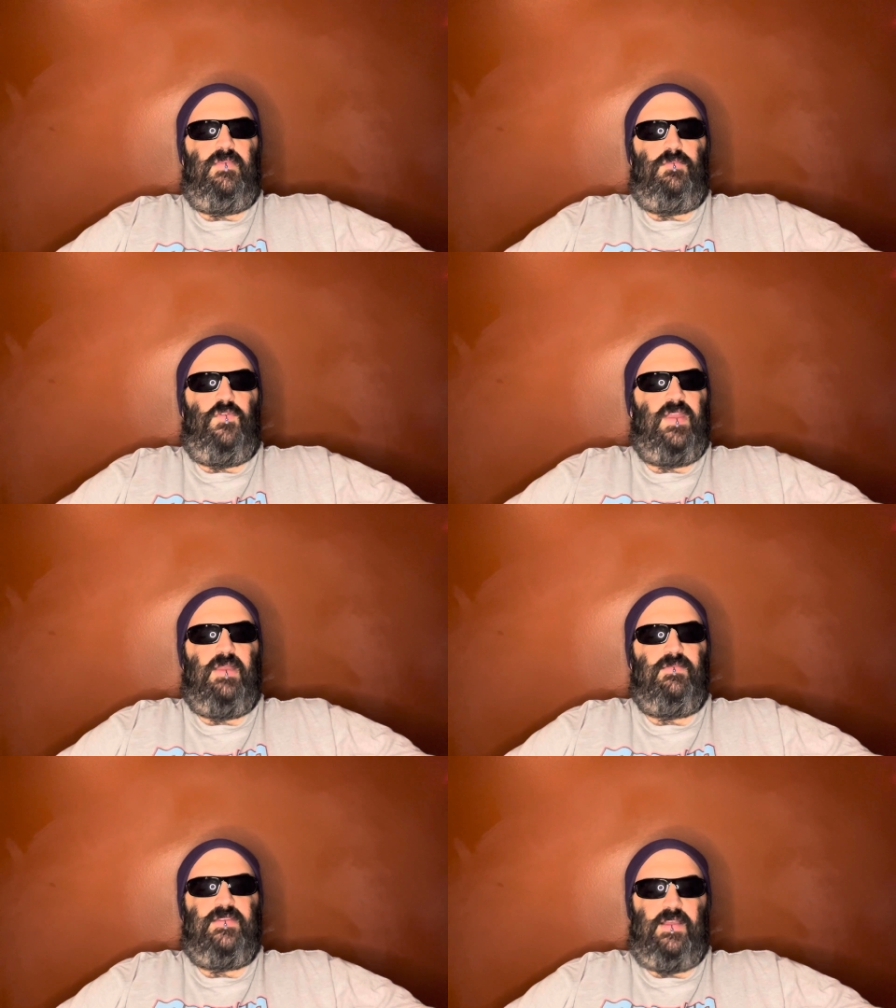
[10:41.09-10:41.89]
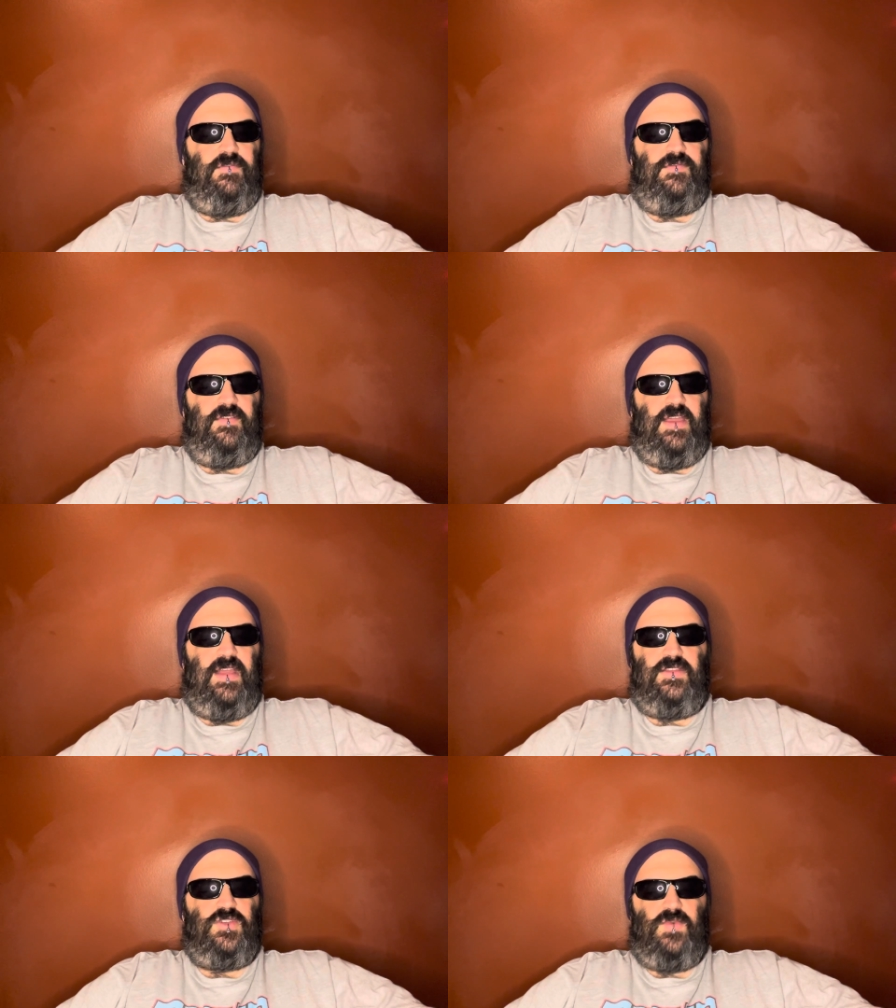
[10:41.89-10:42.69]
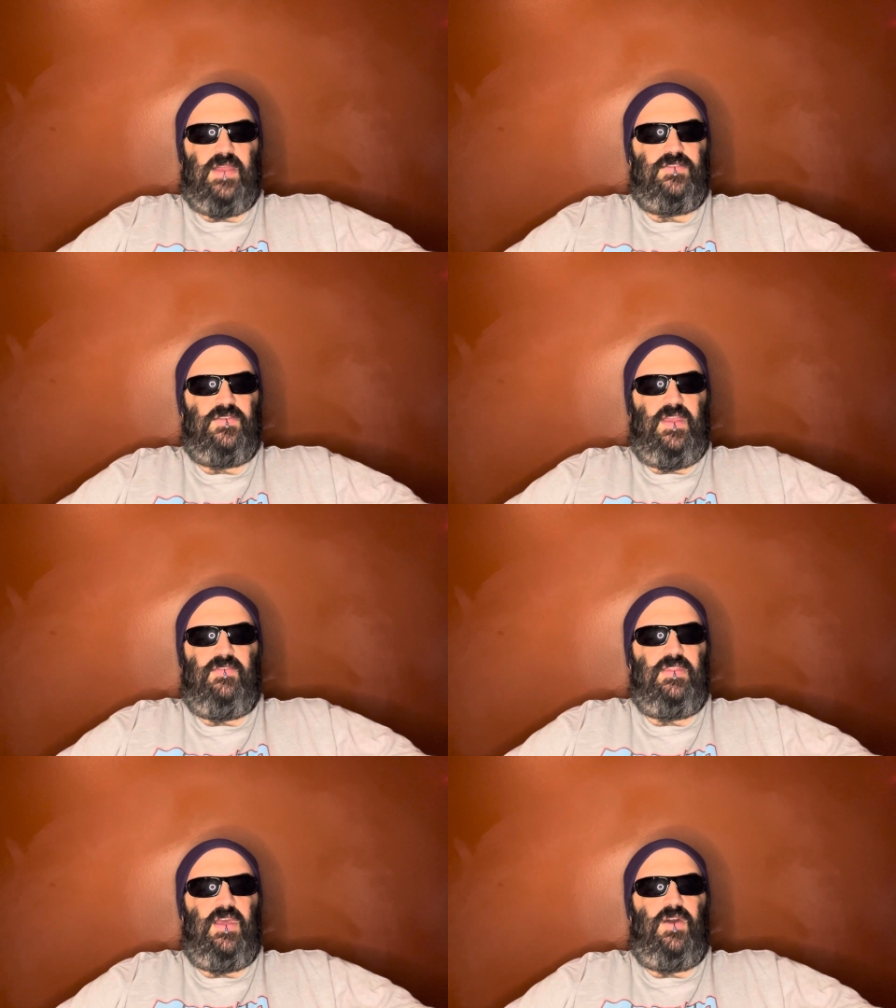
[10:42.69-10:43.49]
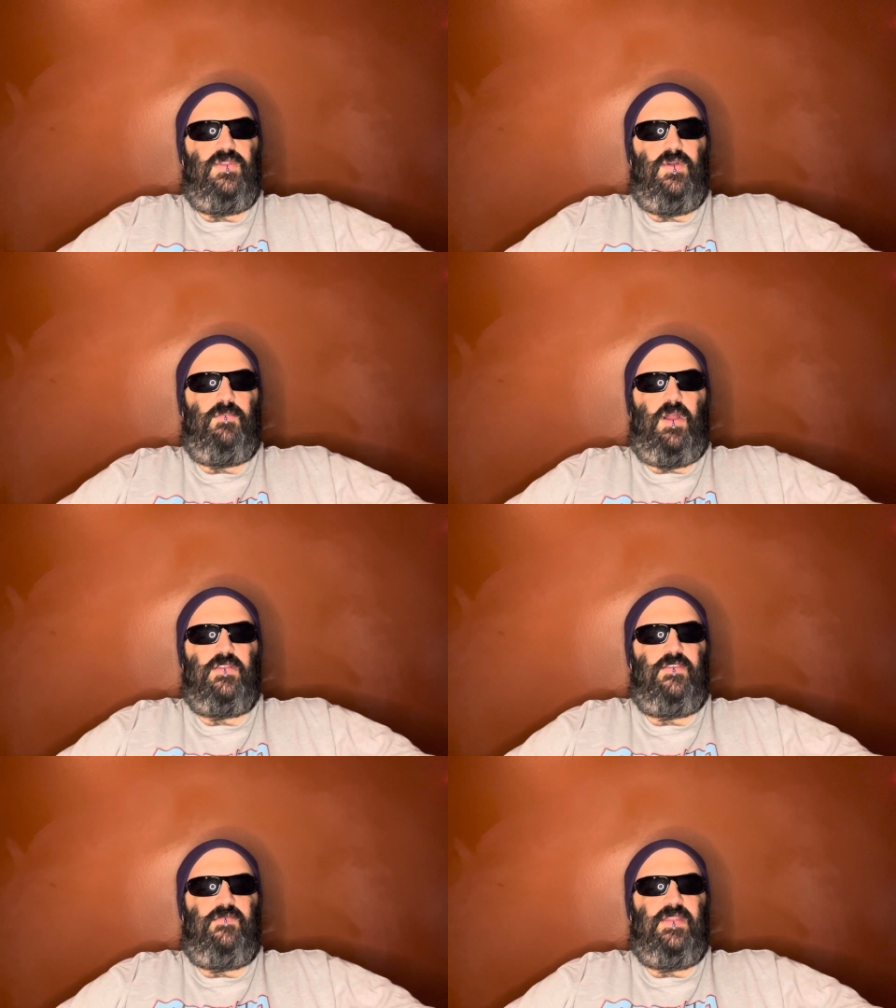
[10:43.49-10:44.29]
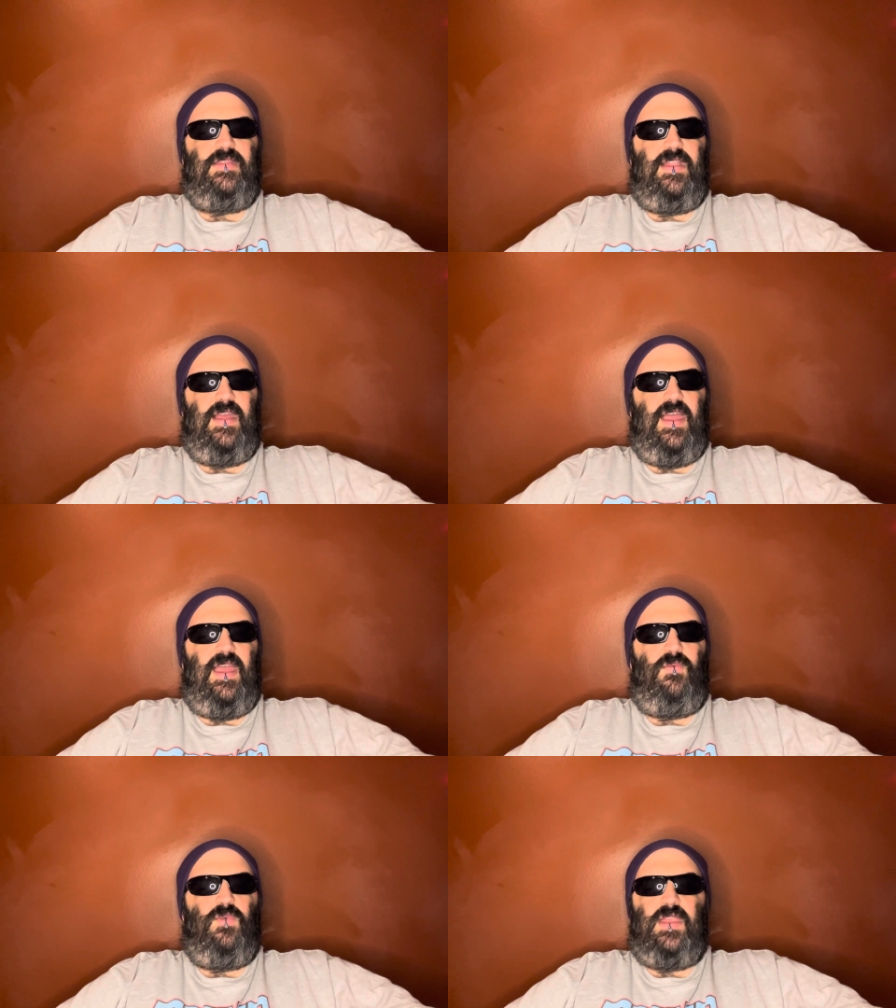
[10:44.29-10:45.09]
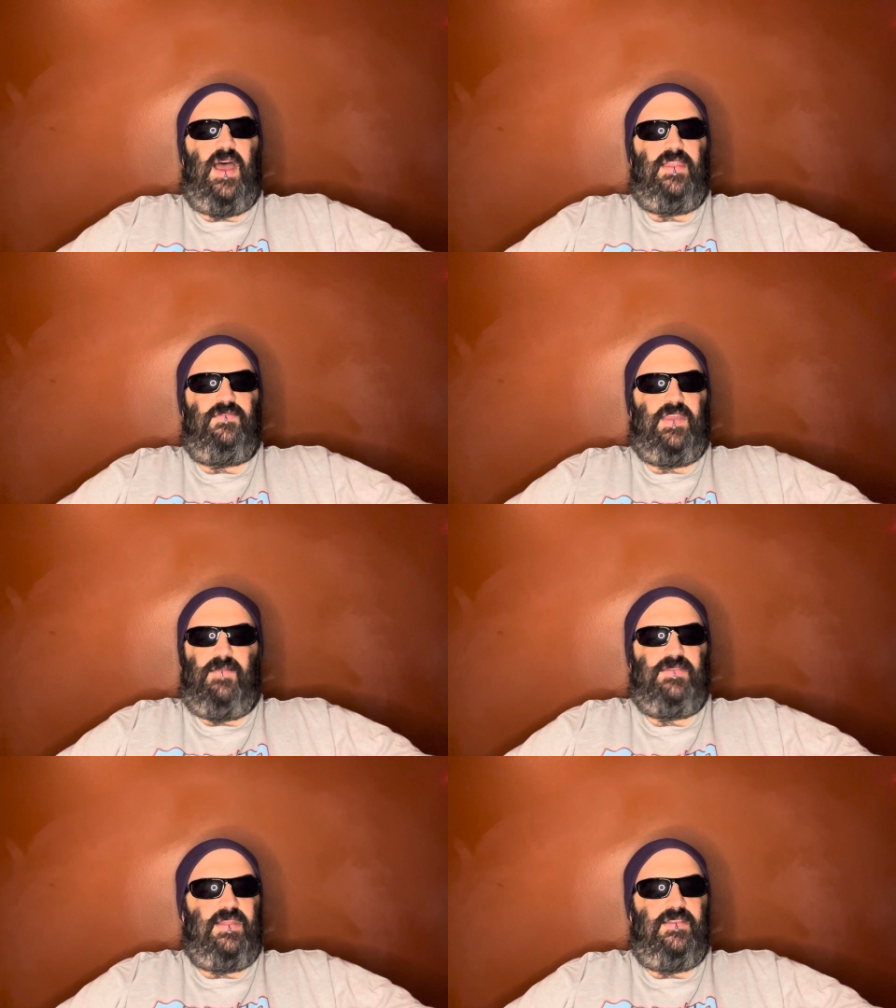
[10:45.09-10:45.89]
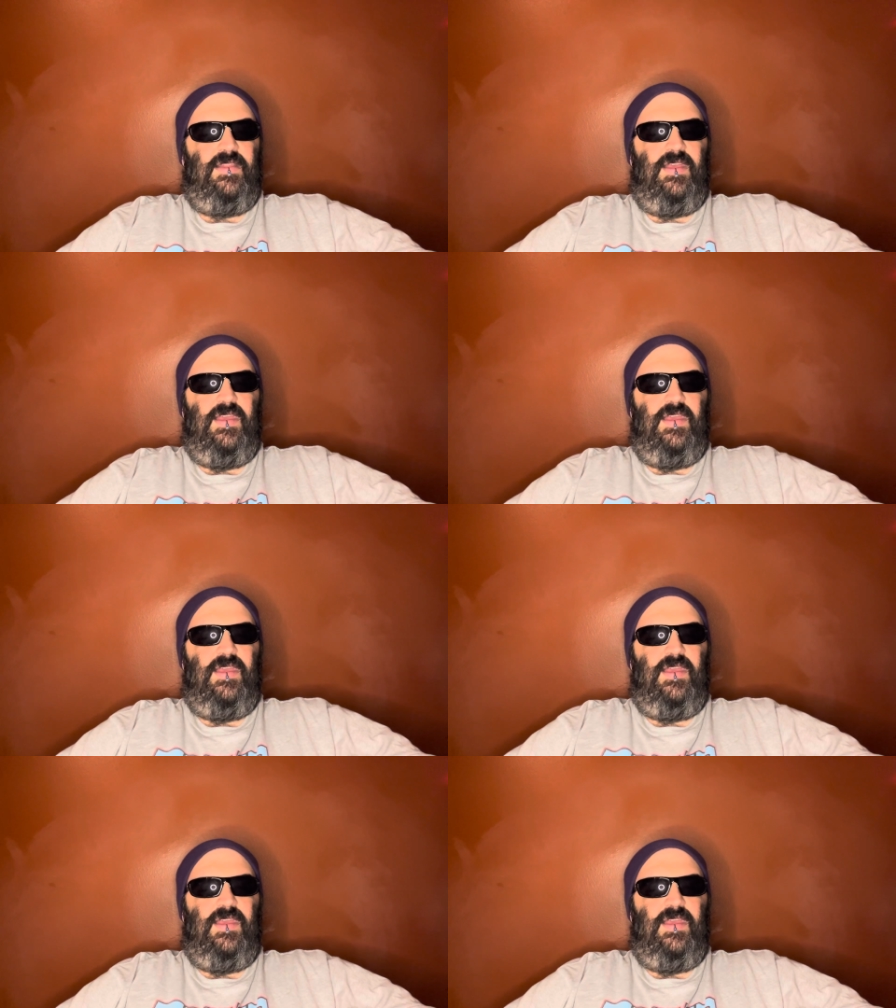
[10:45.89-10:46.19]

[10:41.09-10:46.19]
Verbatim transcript: moving himself as a director, even though there are parts of it that I would not have kept in.